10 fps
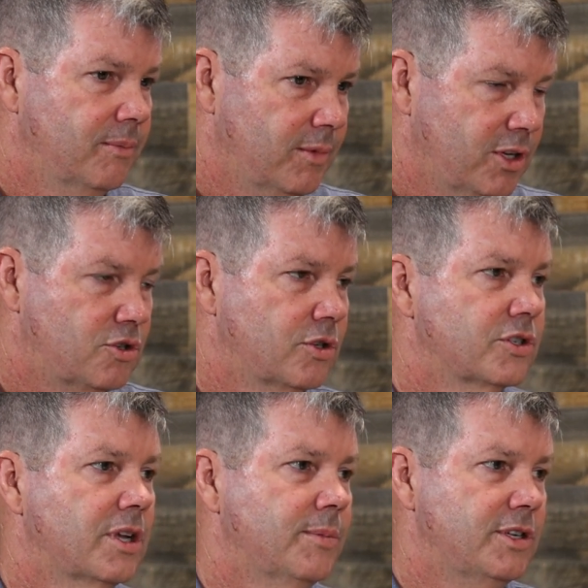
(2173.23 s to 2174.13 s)
Insurance
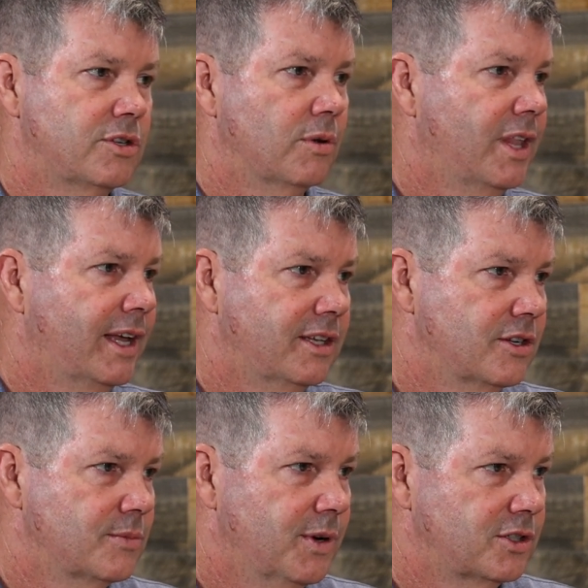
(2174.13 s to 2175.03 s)
companies don't like it
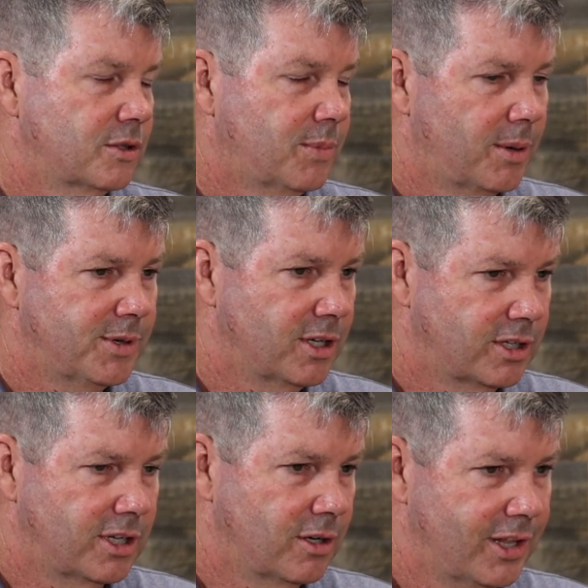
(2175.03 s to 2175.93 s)
as much. You're probably going to
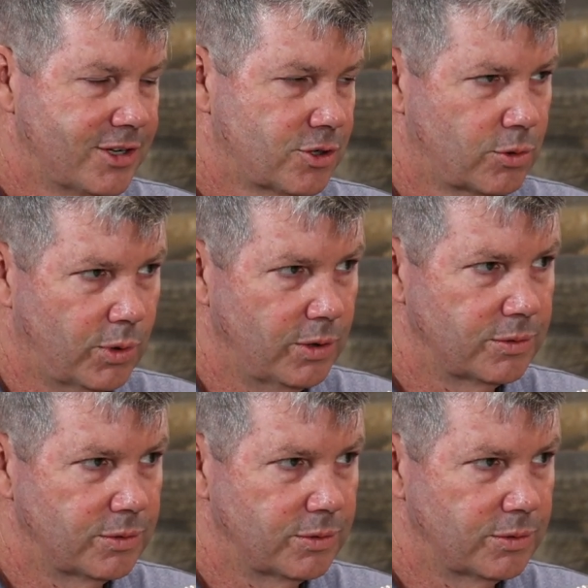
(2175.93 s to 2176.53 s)
get a lesser quote.